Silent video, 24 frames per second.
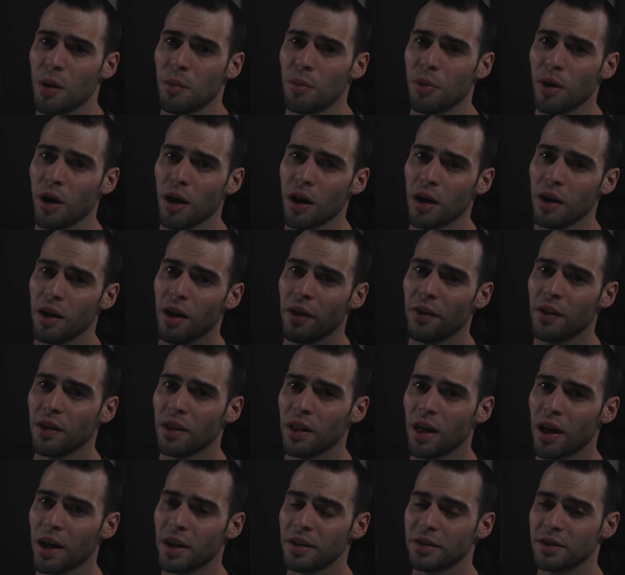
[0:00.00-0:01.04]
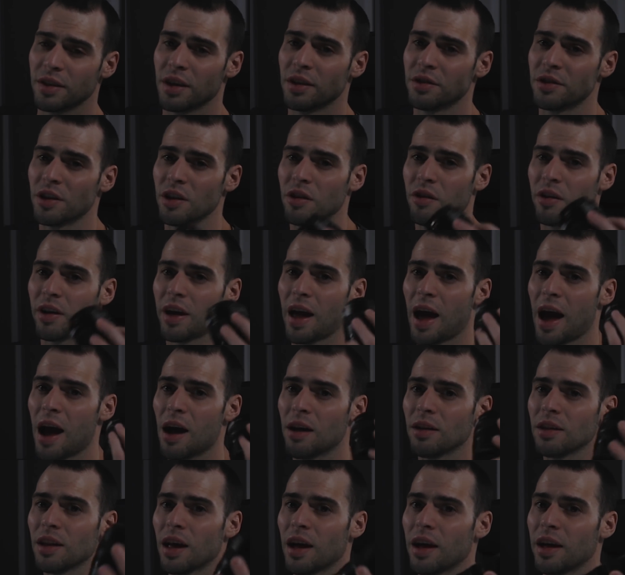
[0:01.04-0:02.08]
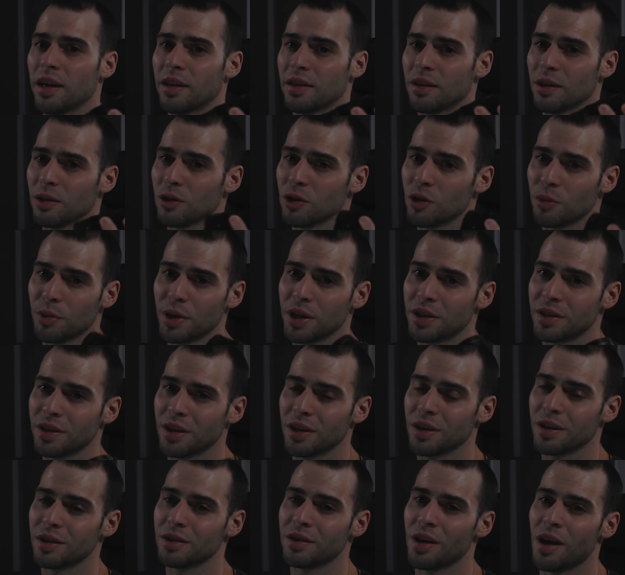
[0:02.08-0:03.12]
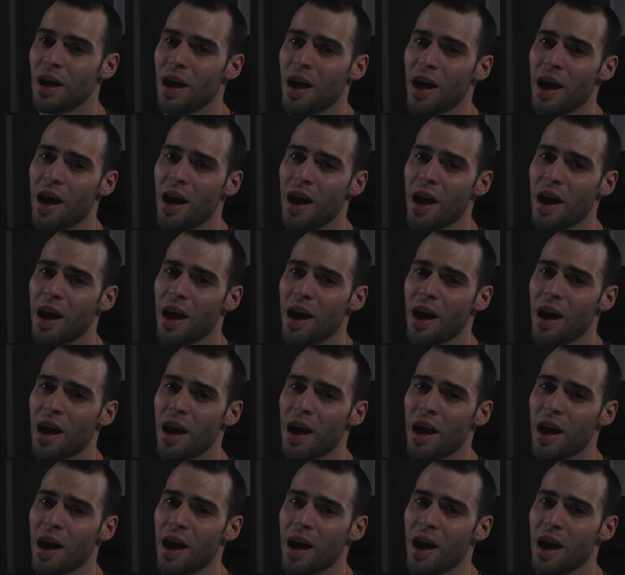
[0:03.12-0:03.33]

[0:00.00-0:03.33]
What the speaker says: but nonetheless, considering how light the Lumix is